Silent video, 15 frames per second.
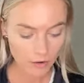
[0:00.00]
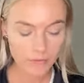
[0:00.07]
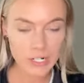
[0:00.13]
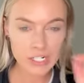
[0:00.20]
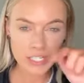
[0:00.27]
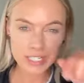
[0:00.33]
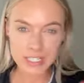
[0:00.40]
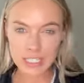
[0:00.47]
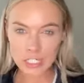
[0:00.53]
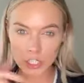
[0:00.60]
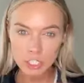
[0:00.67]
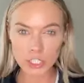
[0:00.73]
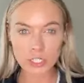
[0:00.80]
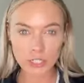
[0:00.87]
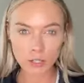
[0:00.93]
versus the
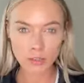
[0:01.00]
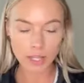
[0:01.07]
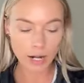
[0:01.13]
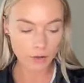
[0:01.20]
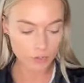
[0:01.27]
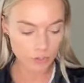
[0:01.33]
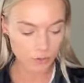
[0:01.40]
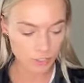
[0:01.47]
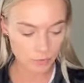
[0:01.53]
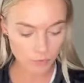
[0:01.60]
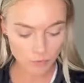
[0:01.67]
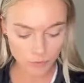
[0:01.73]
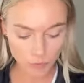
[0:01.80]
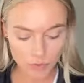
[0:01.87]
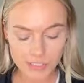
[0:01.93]
chenille that I was using
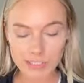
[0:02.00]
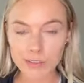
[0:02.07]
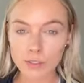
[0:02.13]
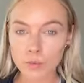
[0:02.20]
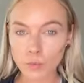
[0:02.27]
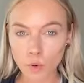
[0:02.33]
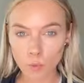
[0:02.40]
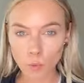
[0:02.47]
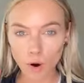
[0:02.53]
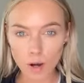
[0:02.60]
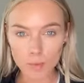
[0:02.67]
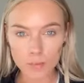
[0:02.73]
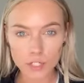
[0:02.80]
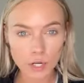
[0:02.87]
before is a little more warm